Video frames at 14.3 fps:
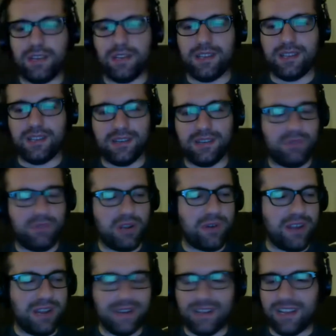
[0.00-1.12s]
to
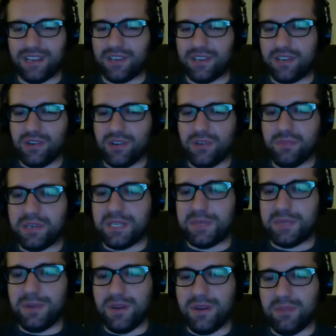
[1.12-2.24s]
reiterate, go
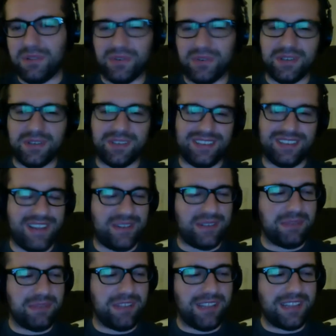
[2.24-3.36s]
participate in open source, either
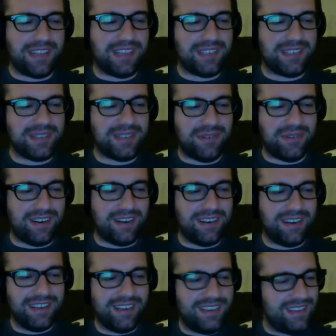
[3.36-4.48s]
something like this or
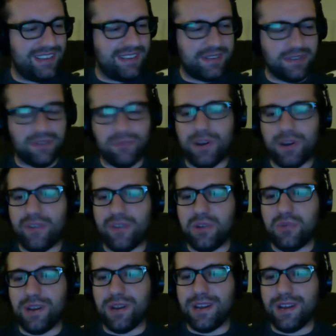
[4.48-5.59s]
sort of whatever you
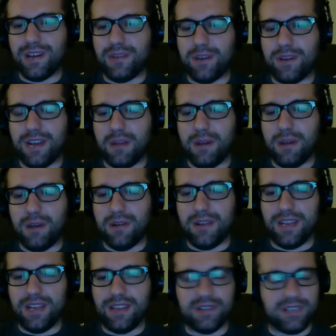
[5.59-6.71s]
want to help out
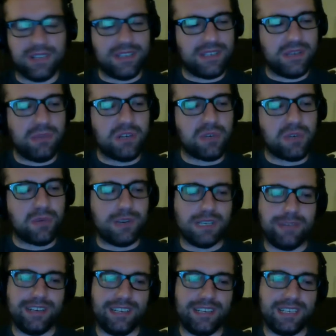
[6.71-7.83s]
in. There's so much work to be
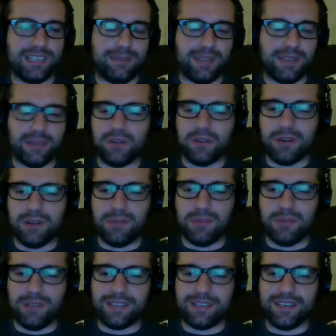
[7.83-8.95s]
done to make the world a better
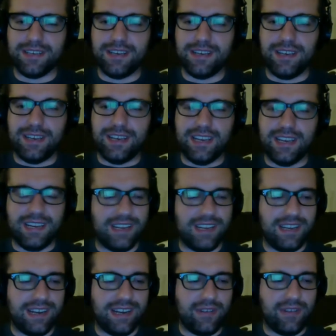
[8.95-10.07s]
place, and
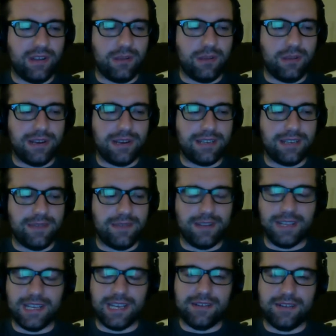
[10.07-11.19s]
every little bit definitely
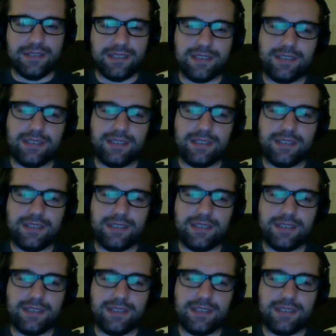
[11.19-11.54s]
counts.